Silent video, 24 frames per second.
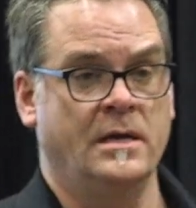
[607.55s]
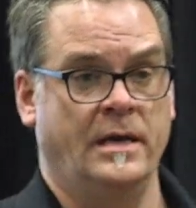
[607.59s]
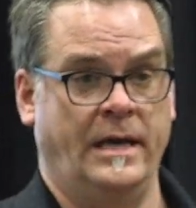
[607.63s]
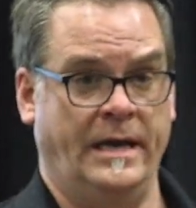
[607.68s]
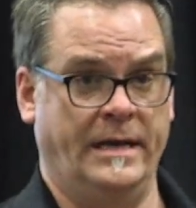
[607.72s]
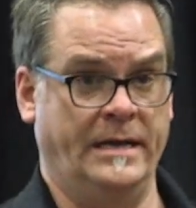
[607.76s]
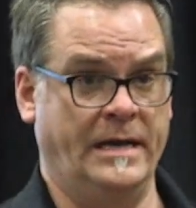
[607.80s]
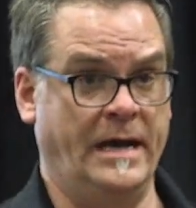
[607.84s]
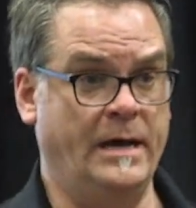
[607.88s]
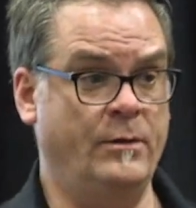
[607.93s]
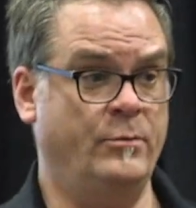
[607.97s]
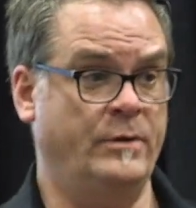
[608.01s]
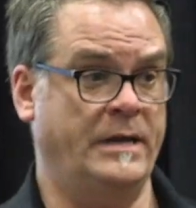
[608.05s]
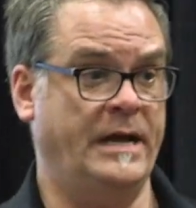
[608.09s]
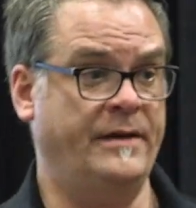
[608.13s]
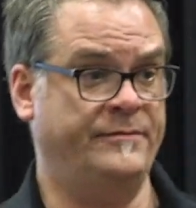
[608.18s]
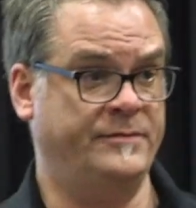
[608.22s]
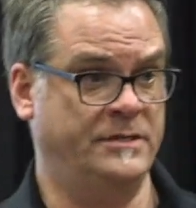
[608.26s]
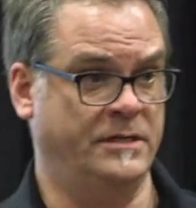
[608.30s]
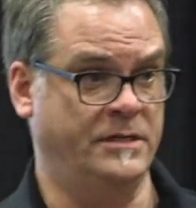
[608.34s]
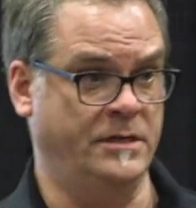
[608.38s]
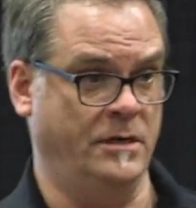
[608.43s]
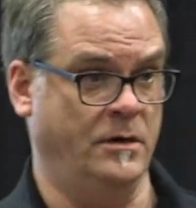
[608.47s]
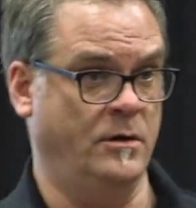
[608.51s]
And I would have
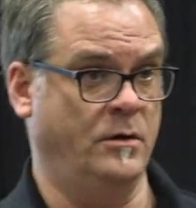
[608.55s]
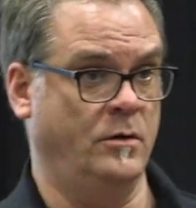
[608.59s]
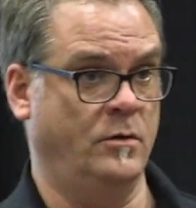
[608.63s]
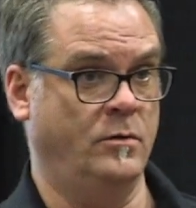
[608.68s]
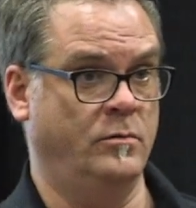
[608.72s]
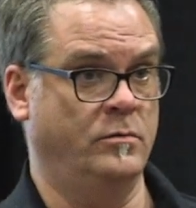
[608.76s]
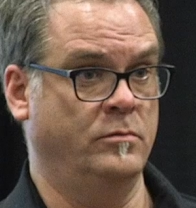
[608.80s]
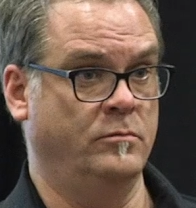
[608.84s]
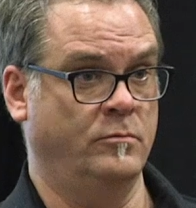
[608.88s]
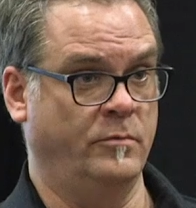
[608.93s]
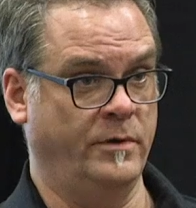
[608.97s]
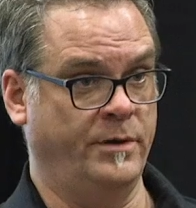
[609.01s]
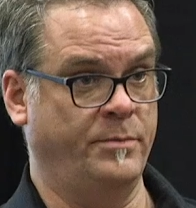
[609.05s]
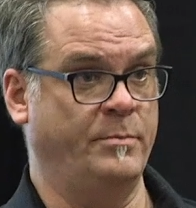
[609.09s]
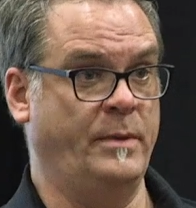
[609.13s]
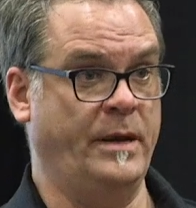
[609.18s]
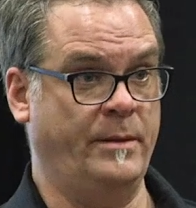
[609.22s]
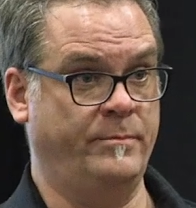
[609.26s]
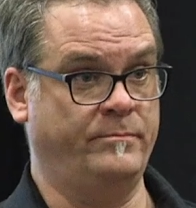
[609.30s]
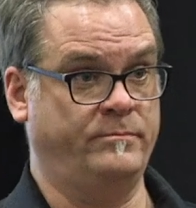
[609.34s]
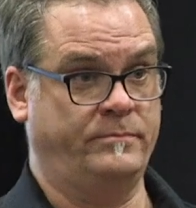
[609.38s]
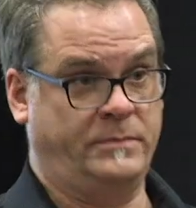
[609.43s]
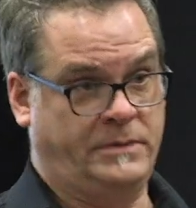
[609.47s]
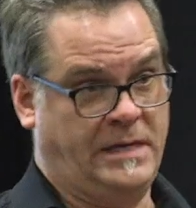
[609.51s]
to go with my
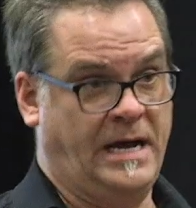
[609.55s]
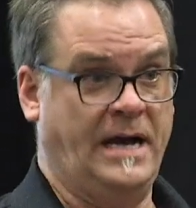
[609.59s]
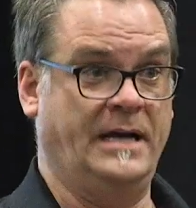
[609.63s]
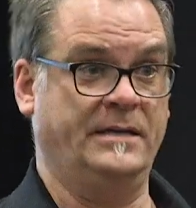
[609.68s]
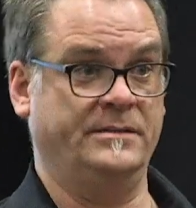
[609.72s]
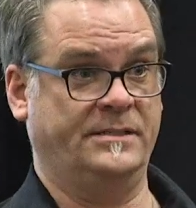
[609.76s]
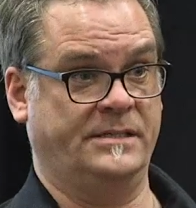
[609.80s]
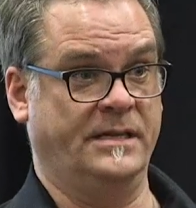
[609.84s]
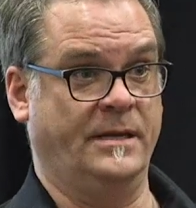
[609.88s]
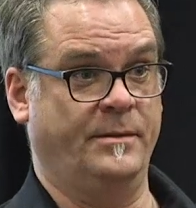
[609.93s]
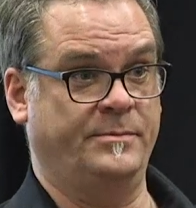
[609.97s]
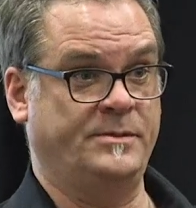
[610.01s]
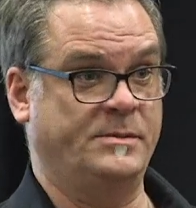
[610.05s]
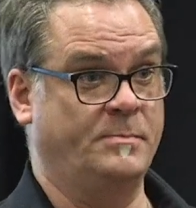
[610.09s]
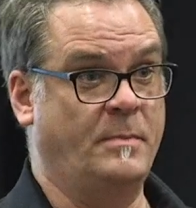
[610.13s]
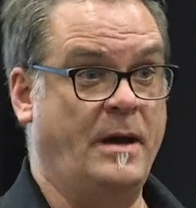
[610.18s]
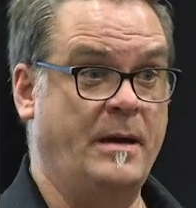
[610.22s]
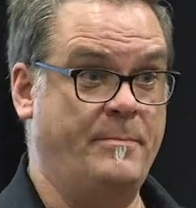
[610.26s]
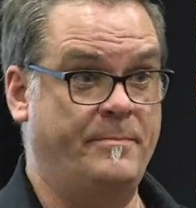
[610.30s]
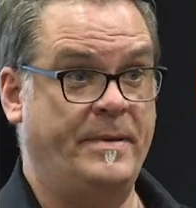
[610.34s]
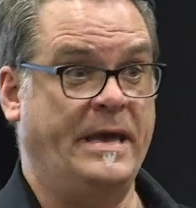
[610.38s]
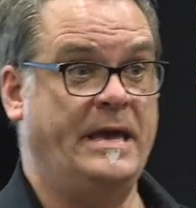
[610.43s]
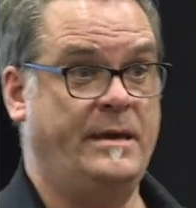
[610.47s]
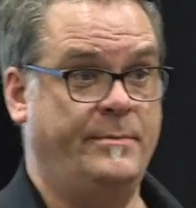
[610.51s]
concepts, my
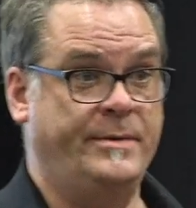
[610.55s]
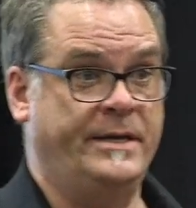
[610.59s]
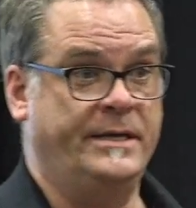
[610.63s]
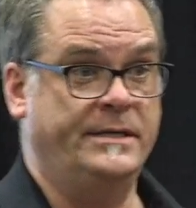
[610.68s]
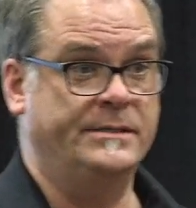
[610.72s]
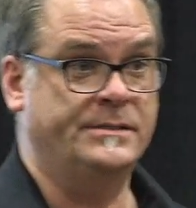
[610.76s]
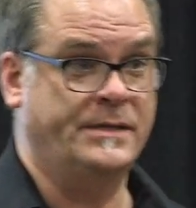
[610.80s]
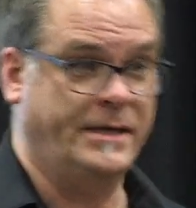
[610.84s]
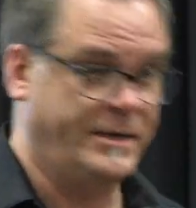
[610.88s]
babies.